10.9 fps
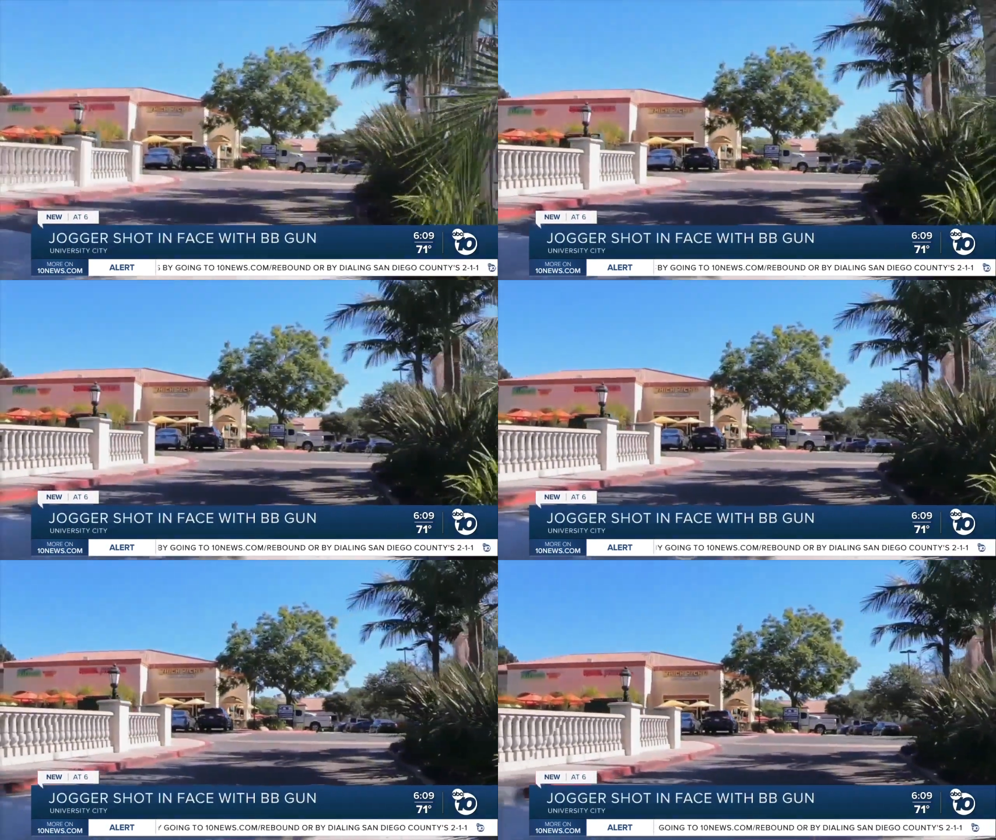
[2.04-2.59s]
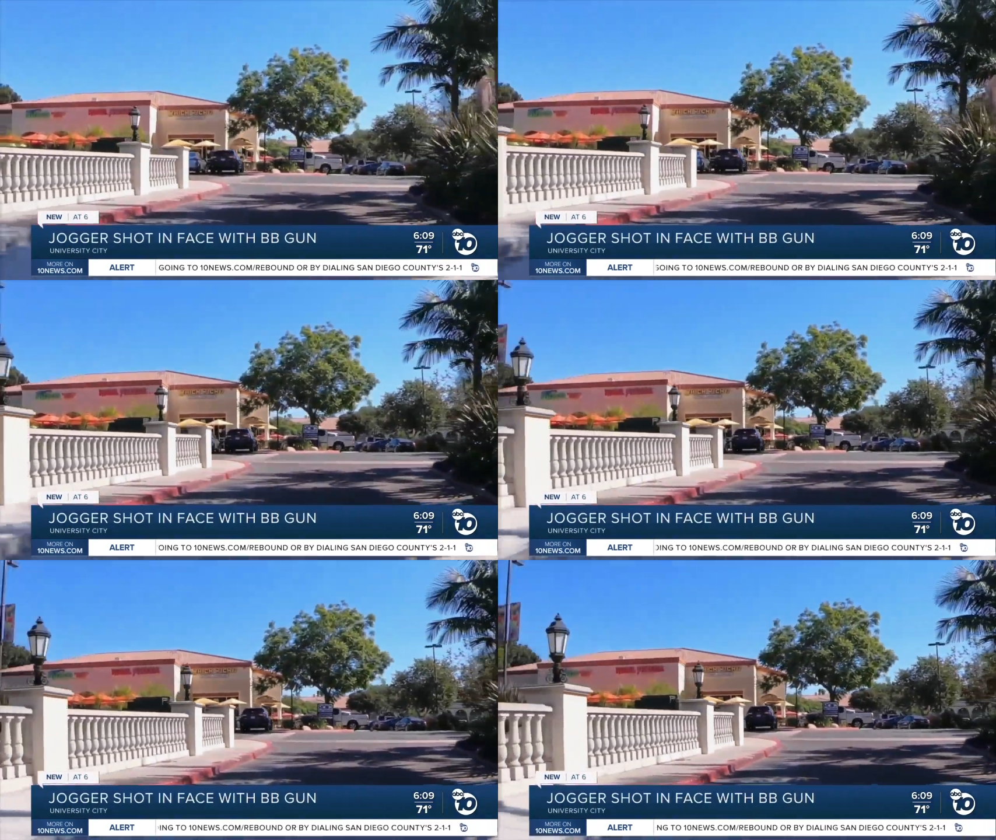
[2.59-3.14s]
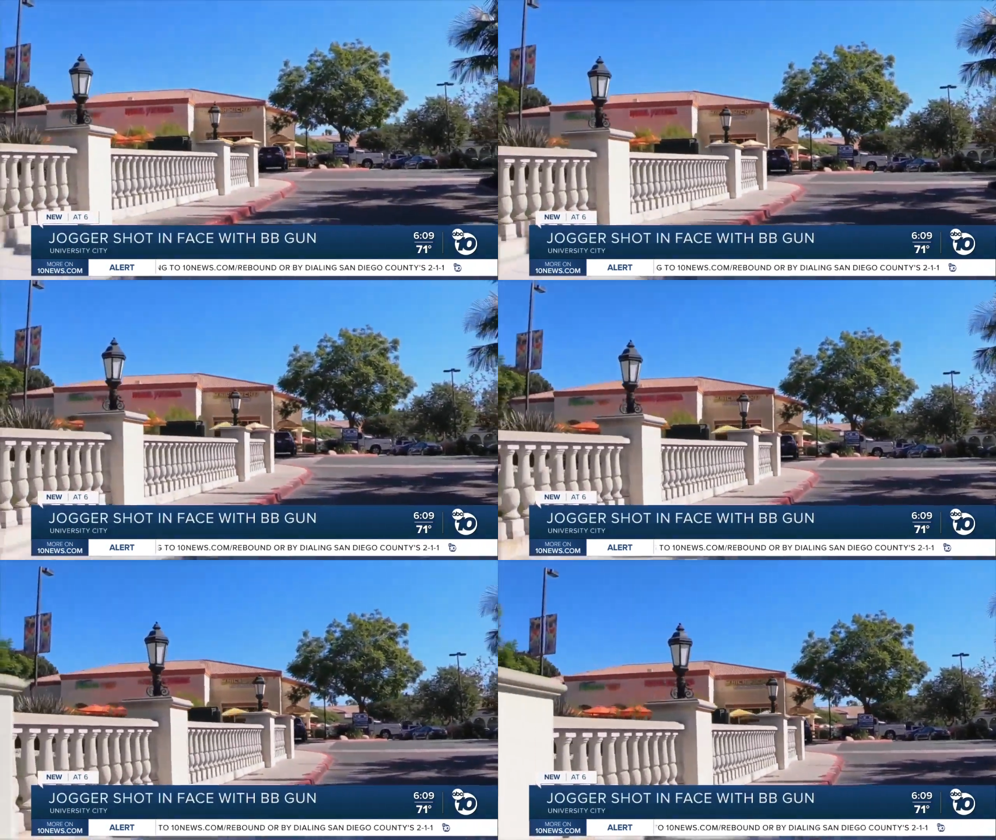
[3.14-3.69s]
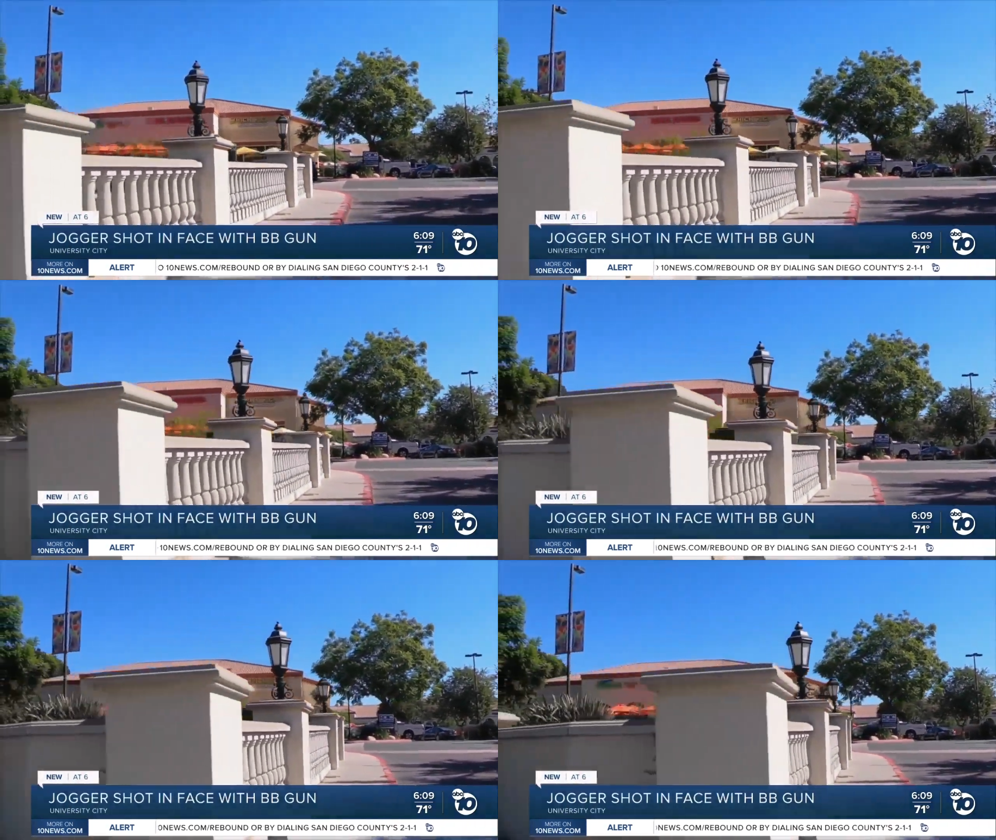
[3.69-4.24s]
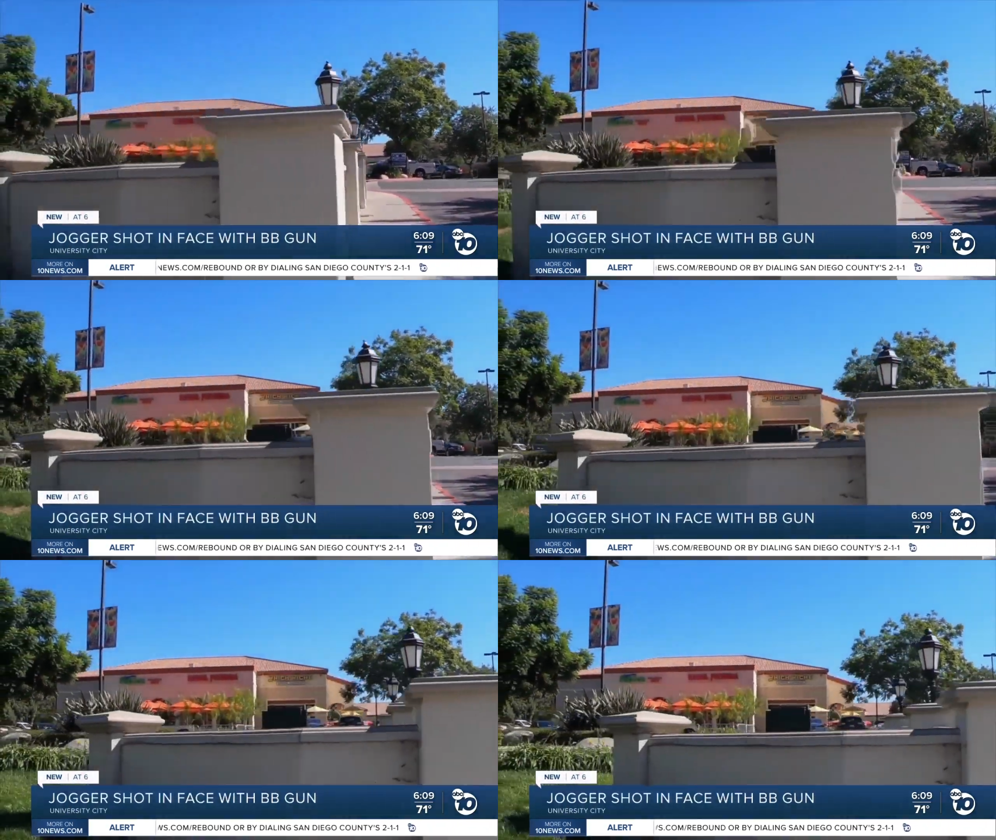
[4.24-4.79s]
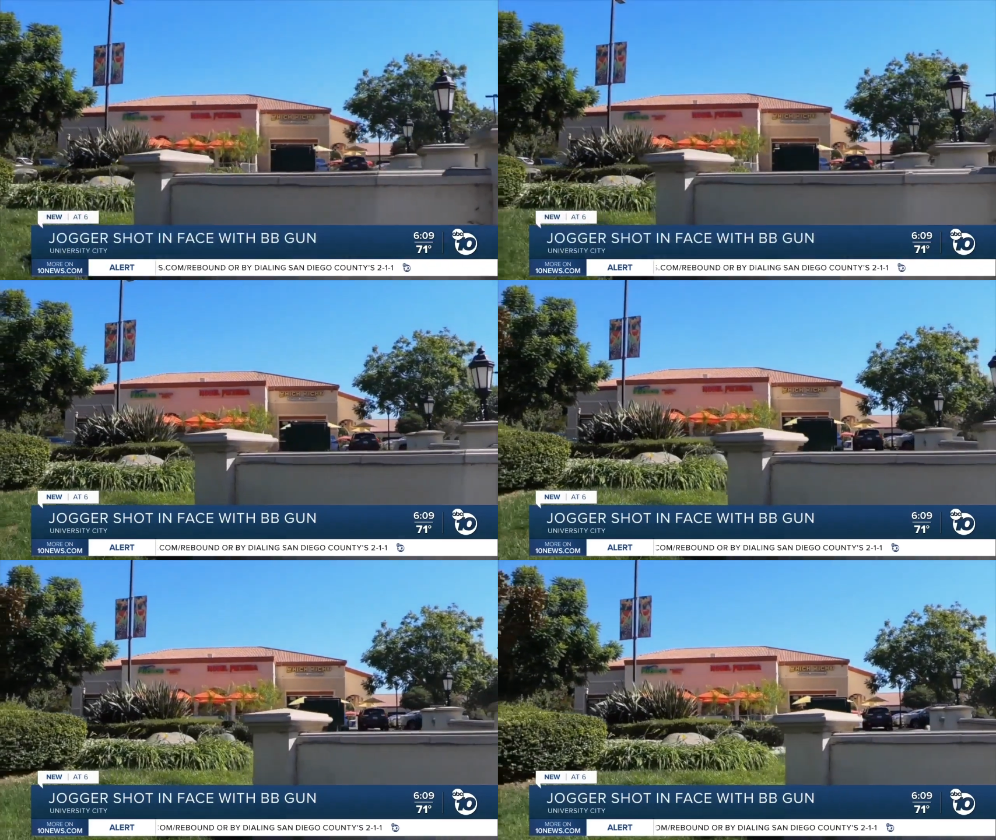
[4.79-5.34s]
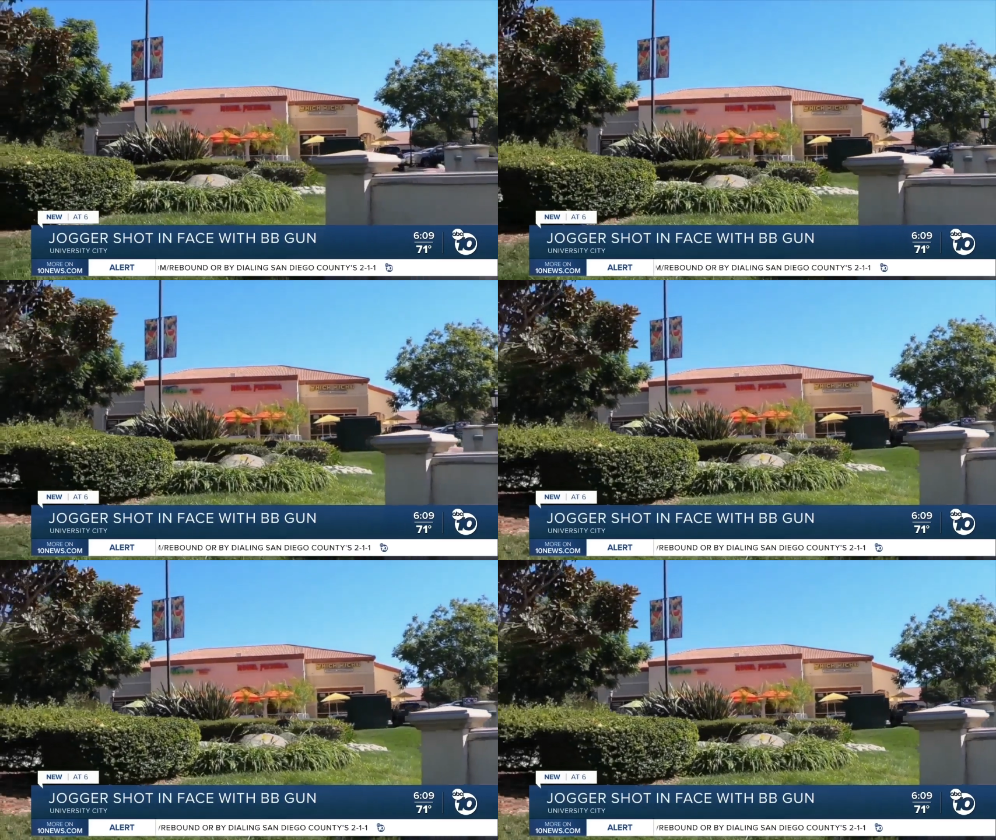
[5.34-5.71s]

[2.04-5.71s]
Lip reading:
[unreadable: no face in view]